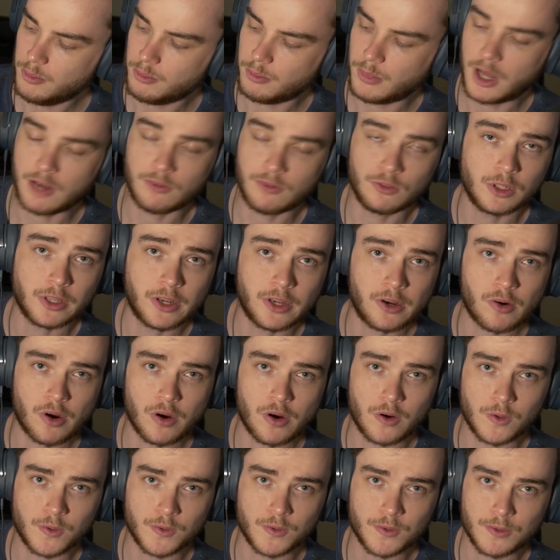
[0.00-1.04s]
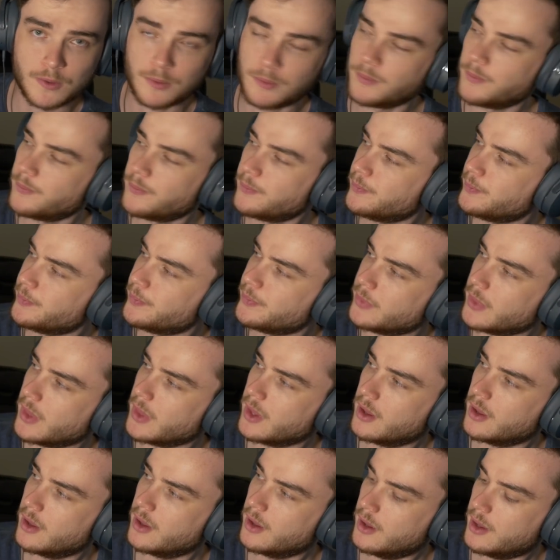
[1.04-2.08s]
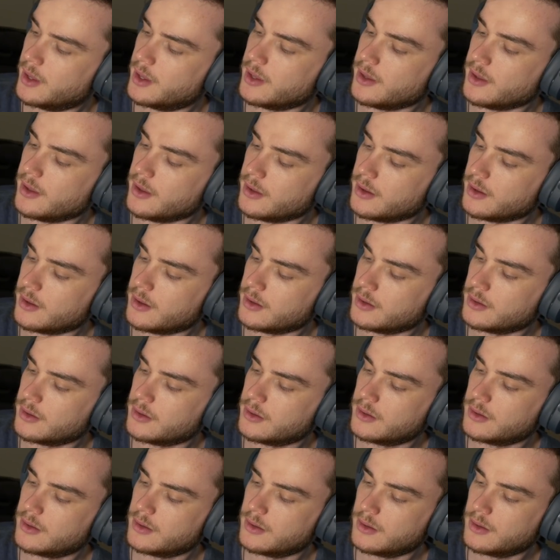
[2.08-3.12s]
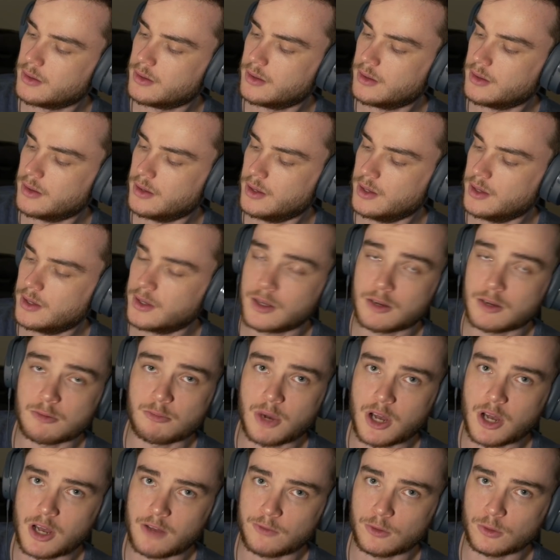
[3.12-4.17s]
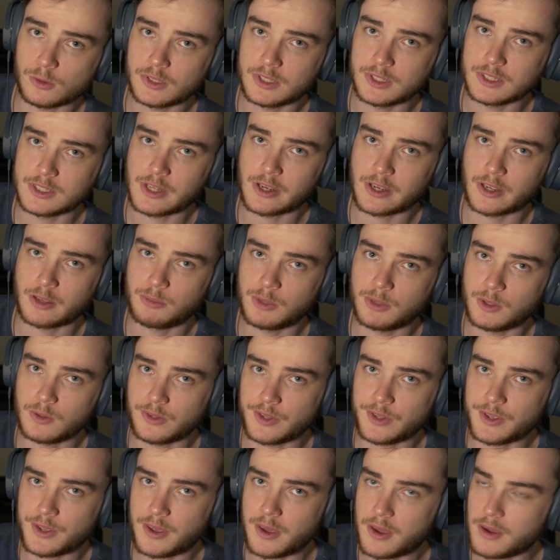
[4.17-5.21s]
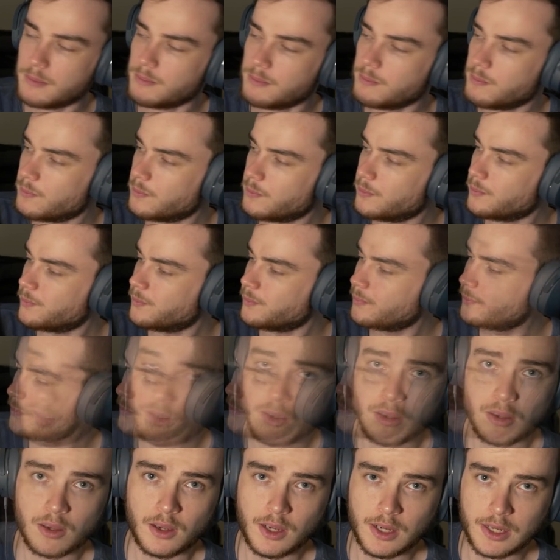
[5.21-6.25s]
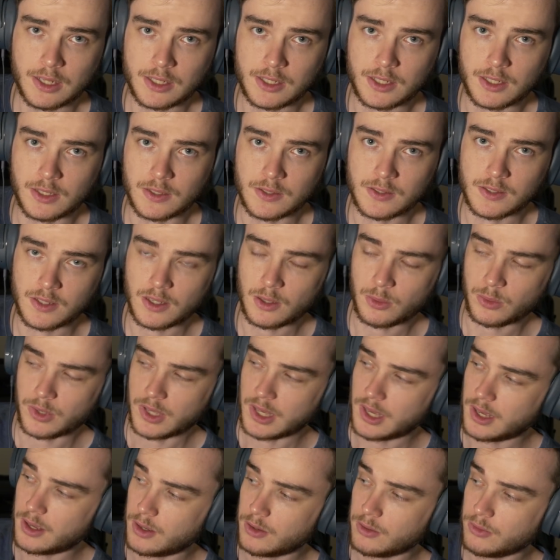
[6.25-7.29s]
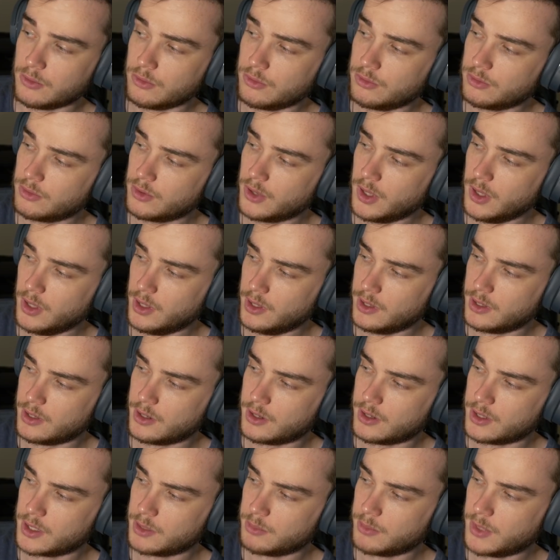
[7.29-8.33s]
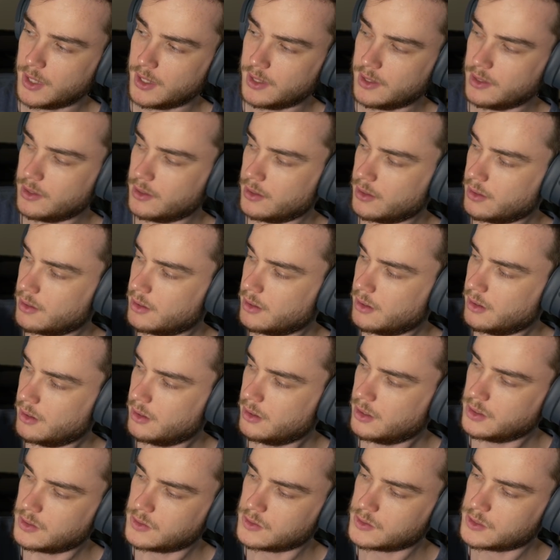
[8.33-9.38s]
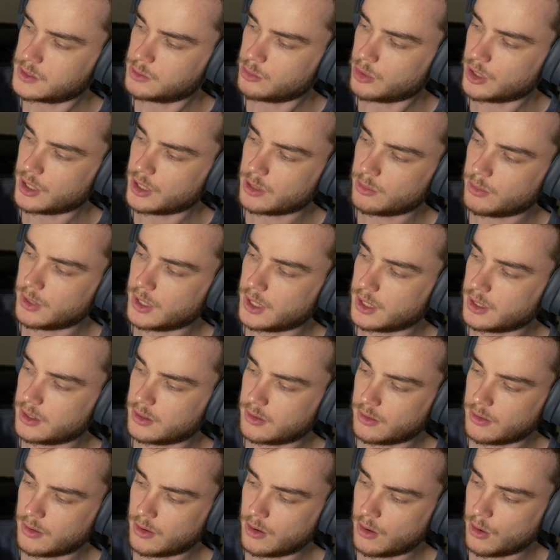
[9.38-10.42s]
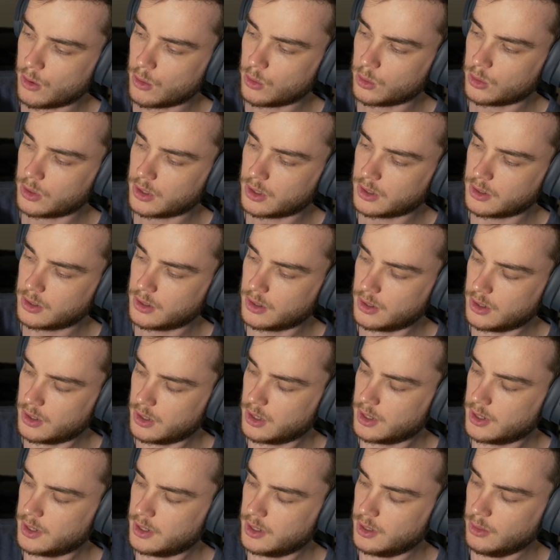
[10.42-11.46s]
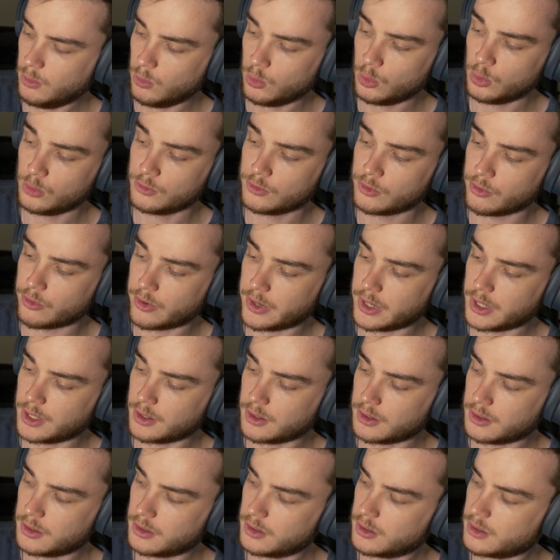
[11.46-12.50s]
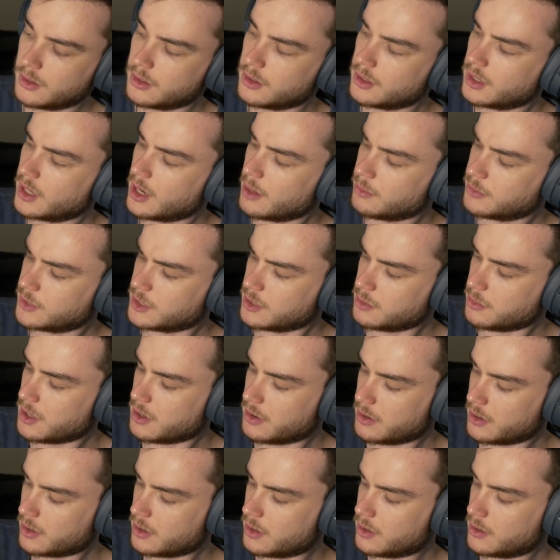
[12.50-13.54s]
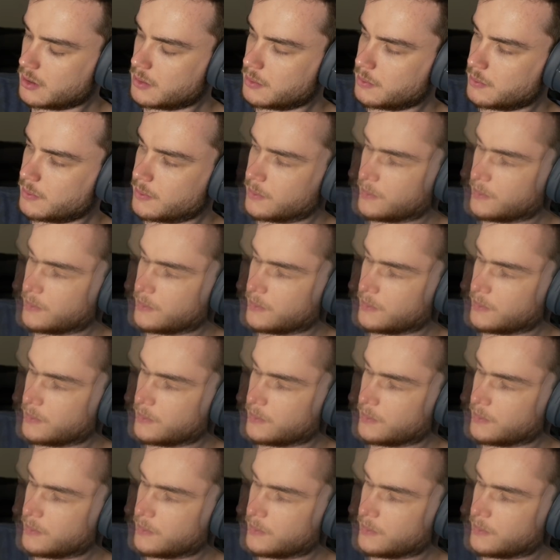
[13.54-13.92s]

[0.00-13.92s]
Marvel Heroes, a Marvel deck building game. And you can see we have Iron Man, Spider-Man, the Hulk, Wolverine, and Captain America.